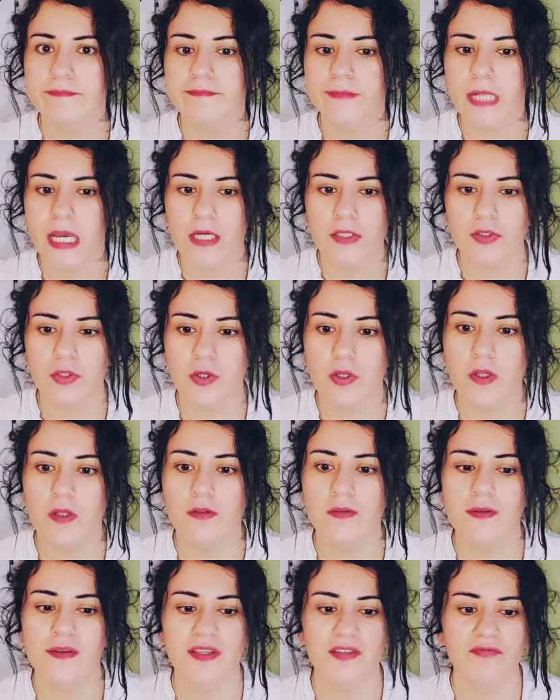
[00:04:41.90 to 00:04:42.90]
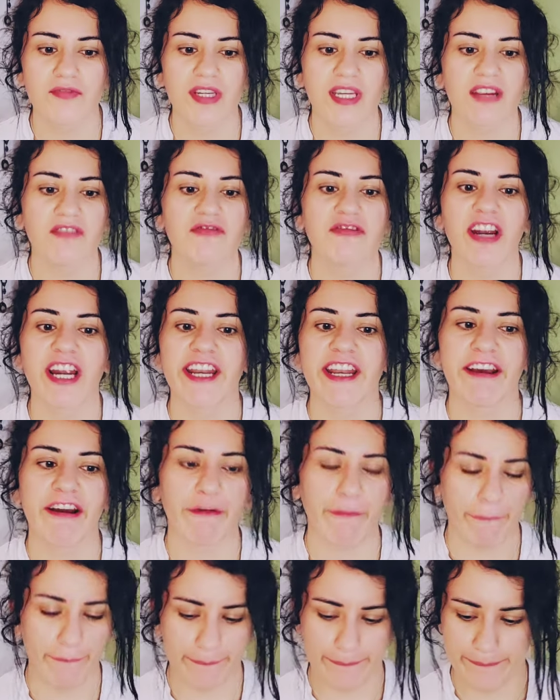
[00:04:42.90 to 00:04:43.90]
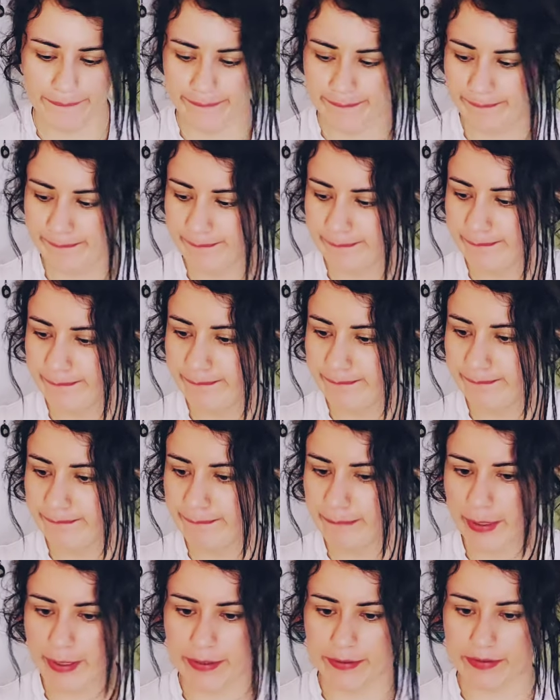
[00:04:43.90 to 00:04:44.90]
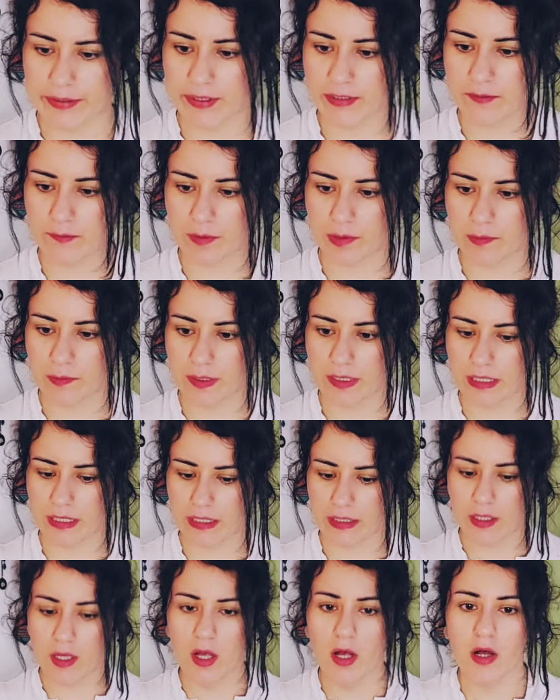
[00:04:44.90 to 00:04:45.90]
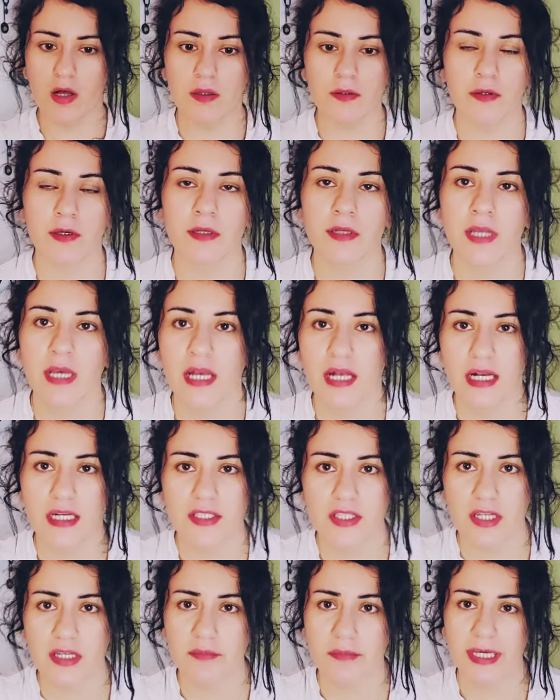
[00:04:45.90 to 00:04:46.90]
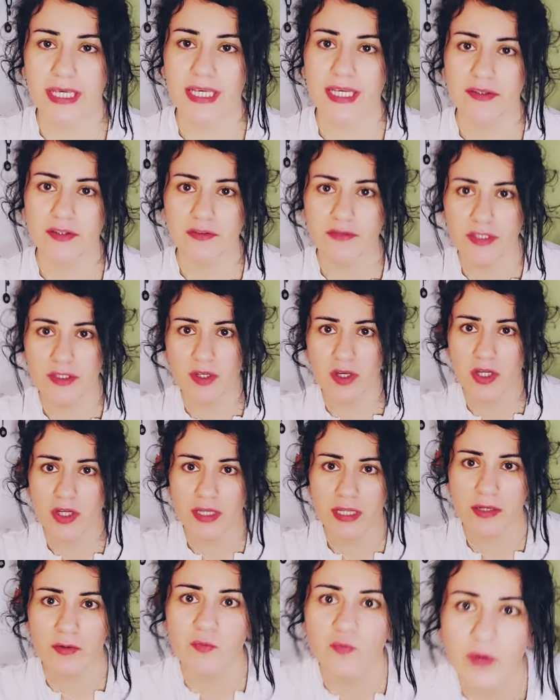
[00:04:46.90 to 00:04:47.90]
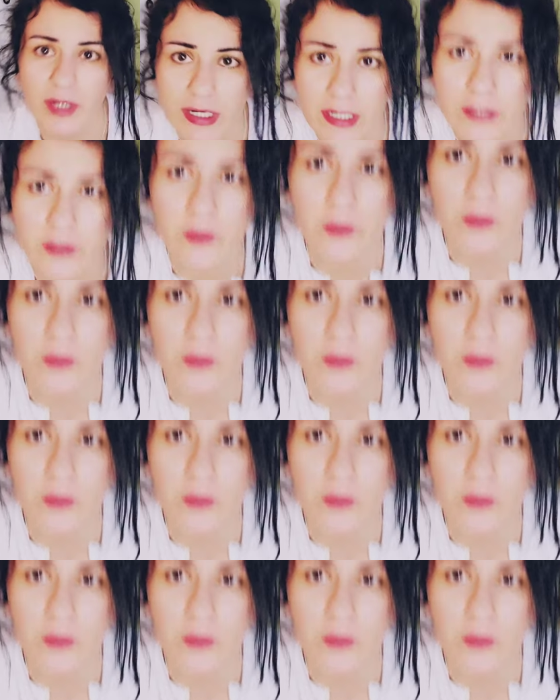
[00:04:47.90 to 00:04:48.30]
I should close this reading right now, because that's what I'm getting. Hold on, actually my heater is on, and when I do